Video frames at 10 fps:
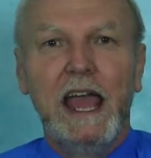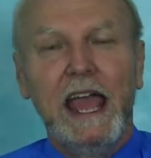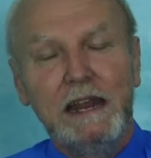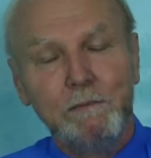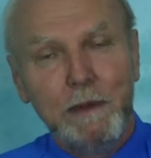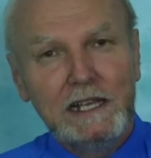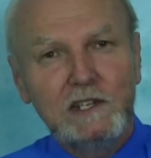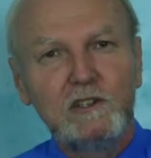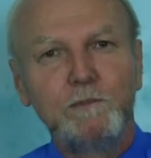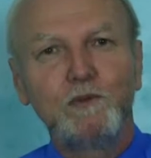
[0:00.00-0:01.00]
And
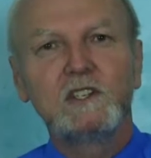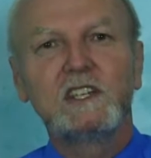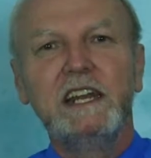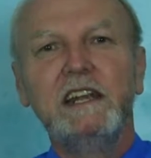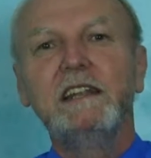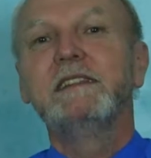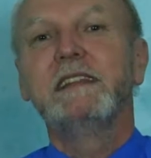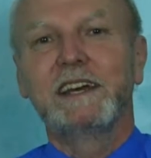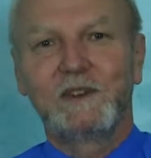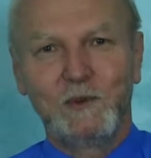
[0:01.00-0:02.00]
Master presented it
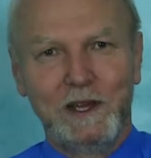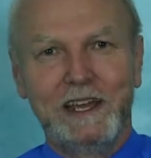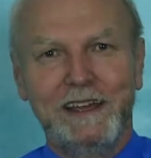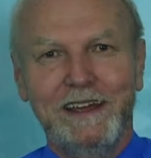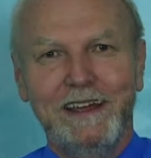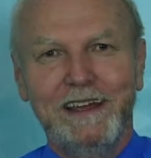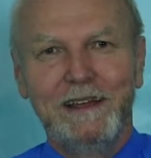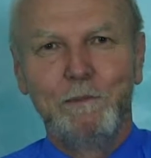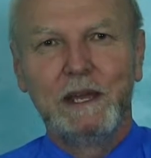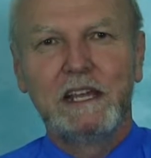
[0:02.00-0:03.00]
that way,
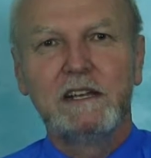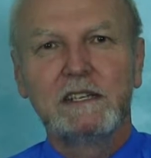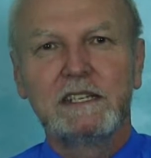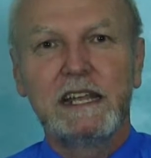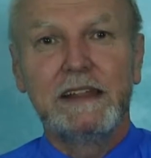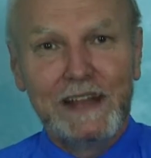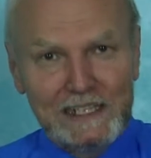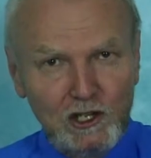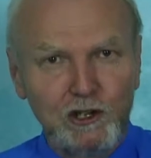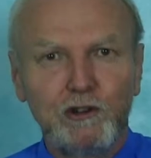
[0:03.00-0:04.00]
because
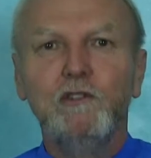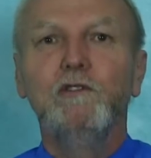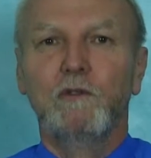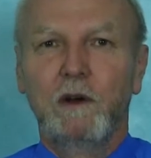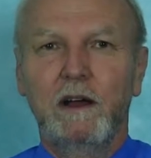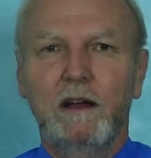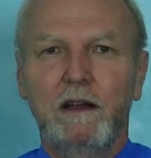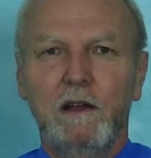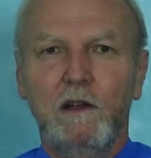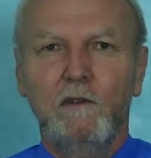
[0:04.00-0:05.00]
that's true
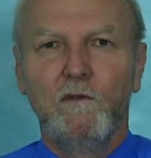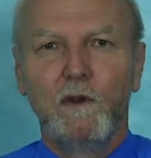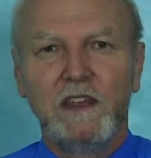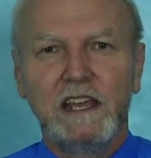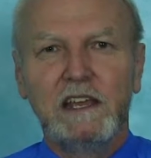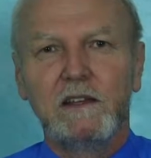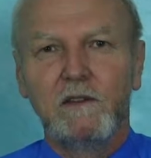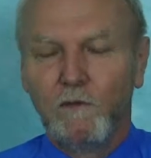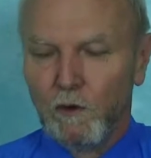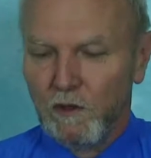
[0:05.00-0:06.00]
for
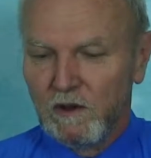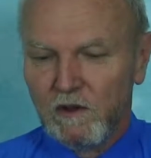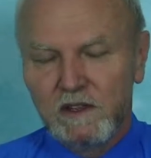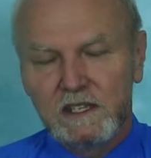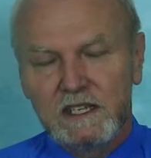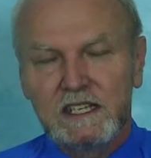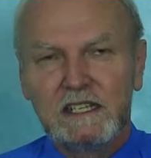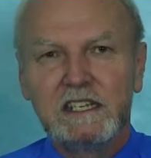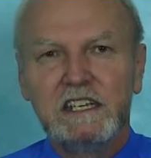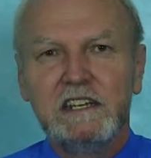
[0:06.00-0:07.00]
the
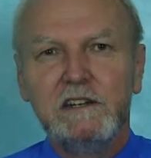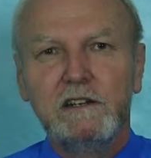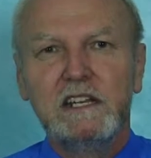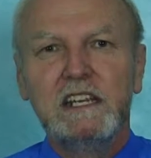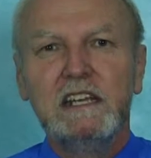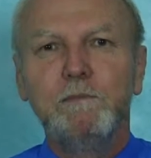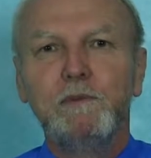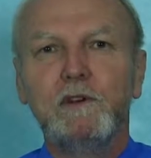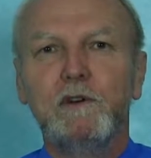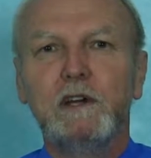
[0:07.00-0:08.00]
sincere, deep
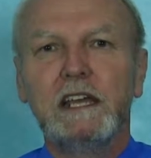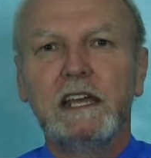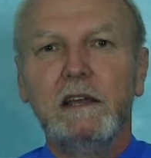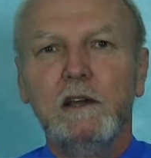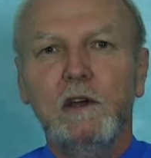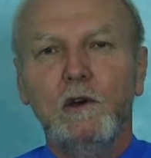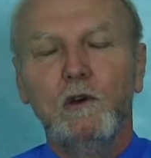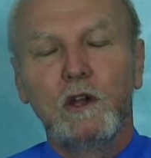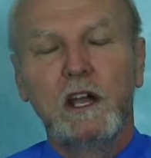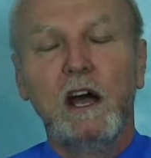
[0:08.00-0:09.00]
yogi
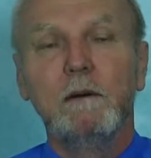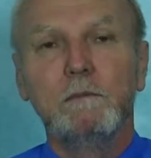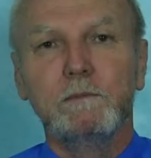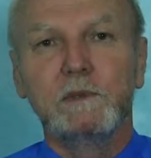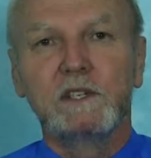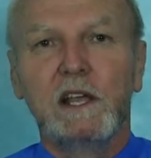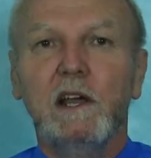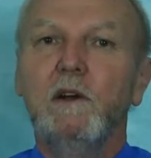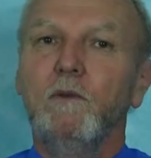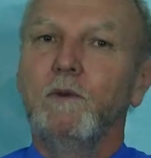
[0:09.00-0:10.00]
who comes
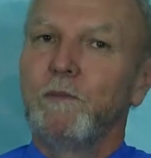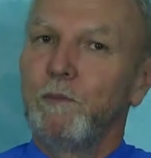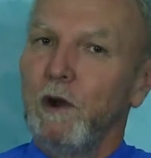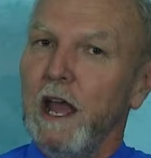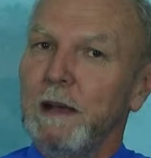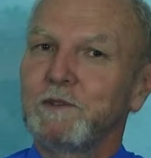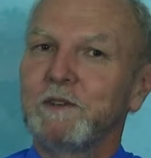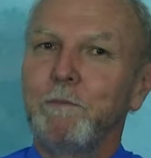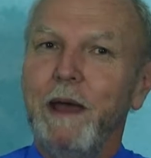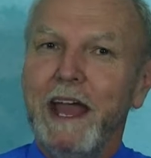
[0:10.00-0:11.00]
with perhaps a
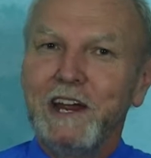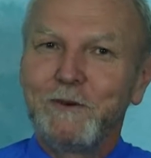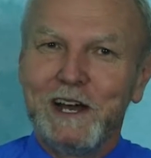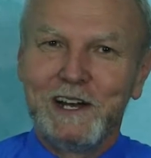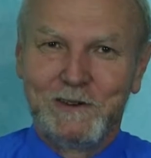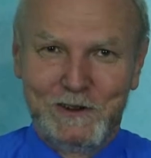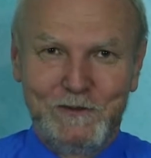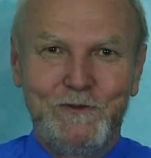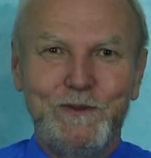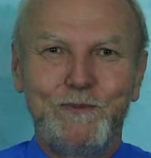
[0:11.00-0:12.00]
background
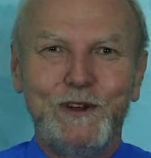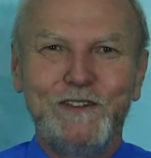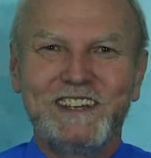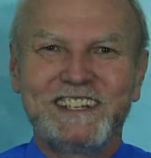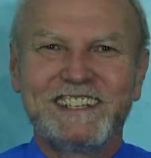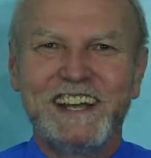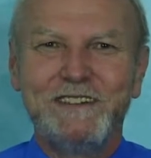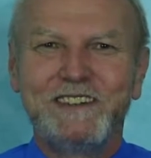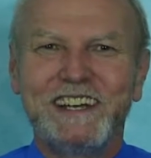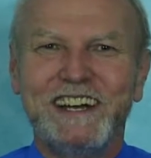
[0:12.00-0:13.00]
from previous
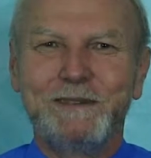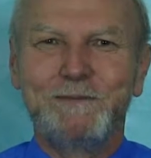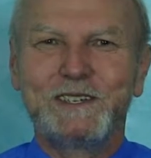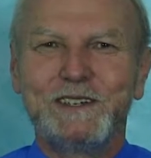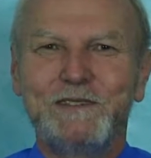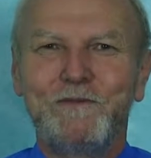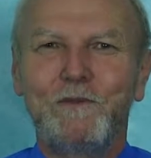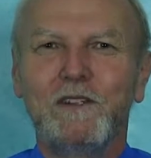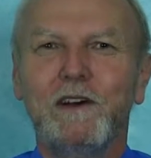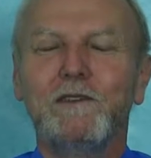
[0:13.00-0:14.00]
lifetimes
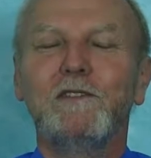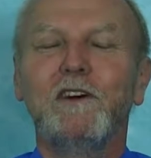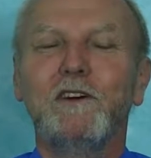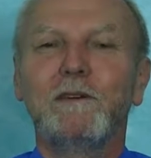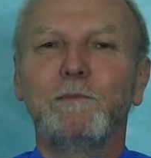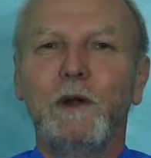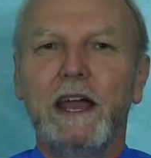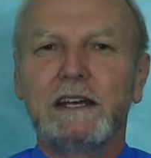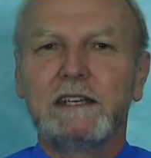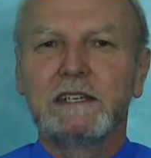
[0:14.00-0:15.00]
of long
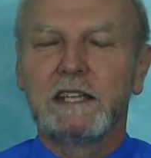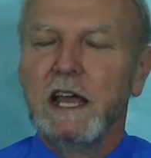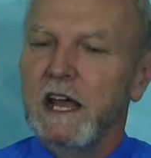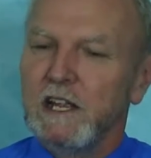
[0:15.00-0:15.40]
practice.